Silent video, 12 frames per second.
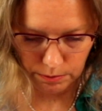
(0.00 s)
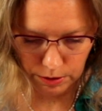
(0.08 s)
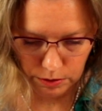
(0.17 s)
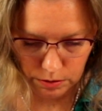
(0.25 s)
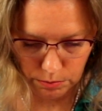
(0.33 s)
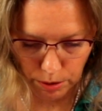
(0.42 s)
I'm
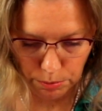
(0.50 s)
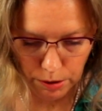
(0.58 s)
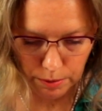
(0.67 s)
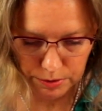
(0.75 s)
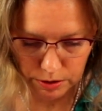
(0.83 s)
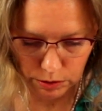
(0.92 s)
using my
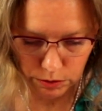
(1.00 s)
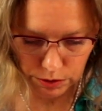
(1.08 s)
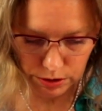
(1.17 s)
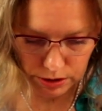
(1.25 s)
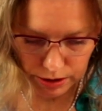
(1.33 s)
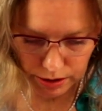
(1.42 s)
popsicle
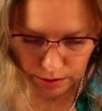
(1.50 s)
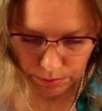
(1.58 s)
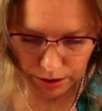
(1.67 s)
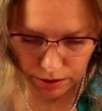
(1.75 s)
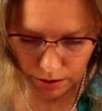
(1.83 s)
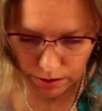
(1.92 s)
stick
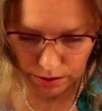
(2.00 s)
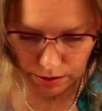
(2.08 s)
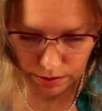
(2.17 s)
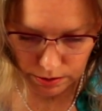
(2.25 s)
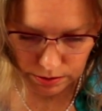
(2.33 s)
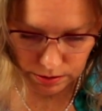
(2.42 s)

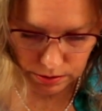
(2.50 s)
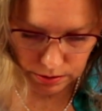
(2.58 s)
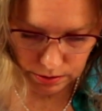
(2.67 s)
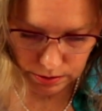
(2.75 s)
because